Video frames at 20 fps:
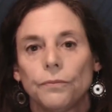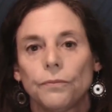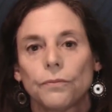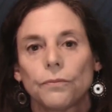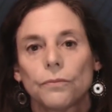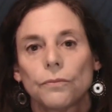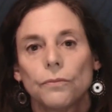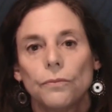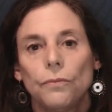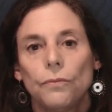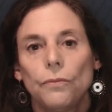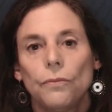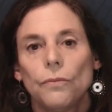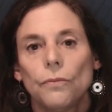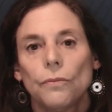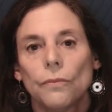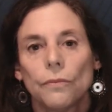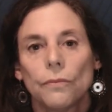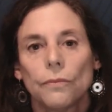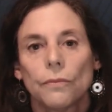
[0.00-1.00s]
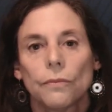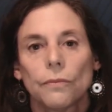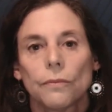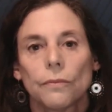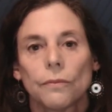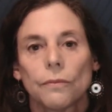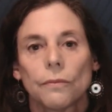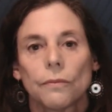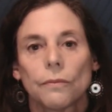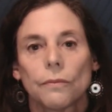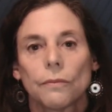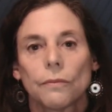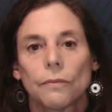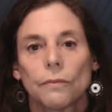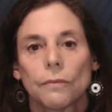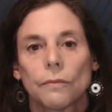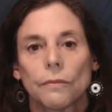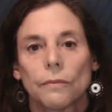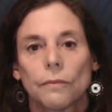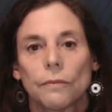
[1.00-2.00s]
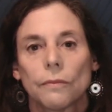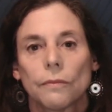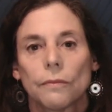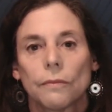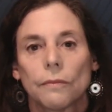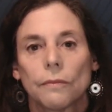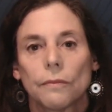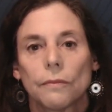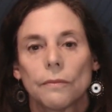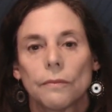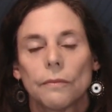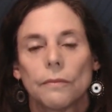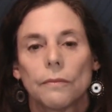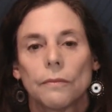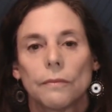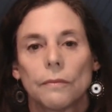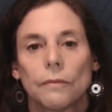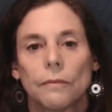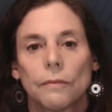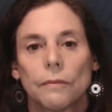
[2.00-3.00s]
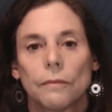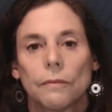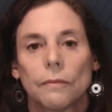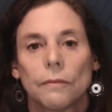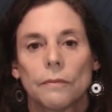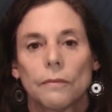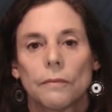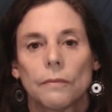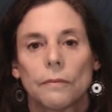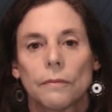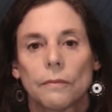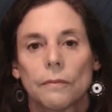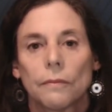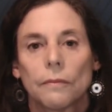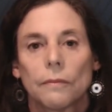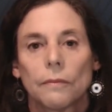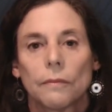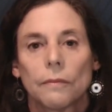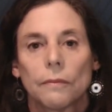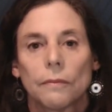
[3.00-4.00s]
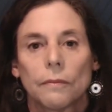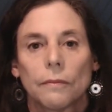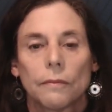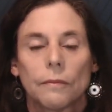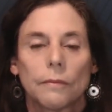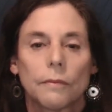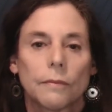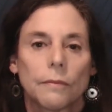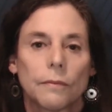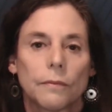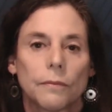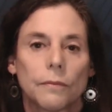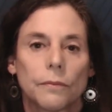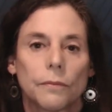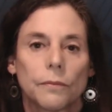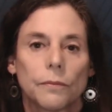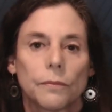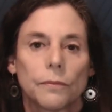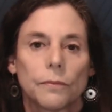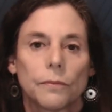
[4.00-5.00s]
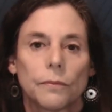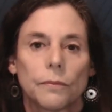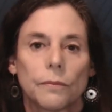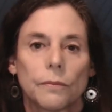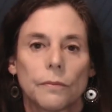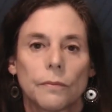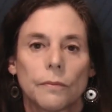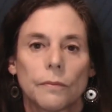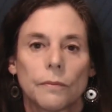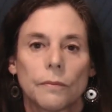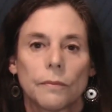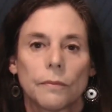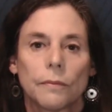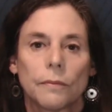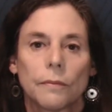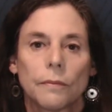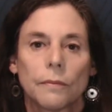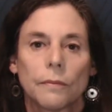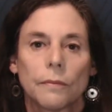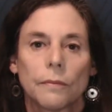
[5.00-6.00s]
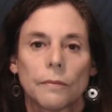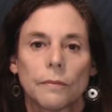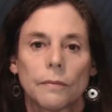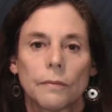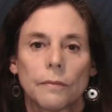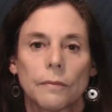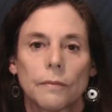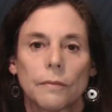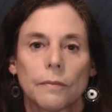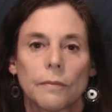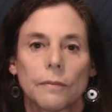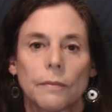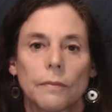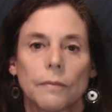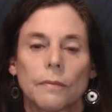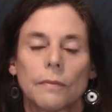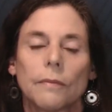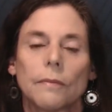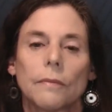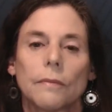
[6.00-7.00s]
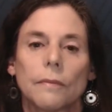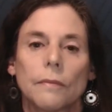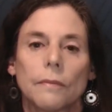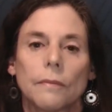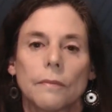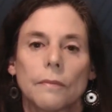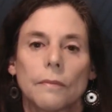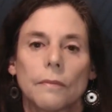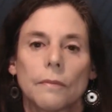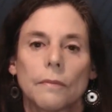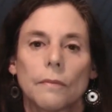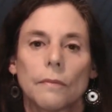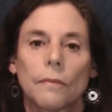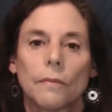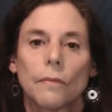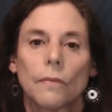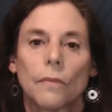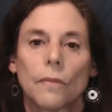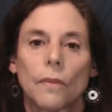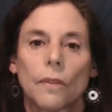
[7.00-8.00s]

This person isn't speaking.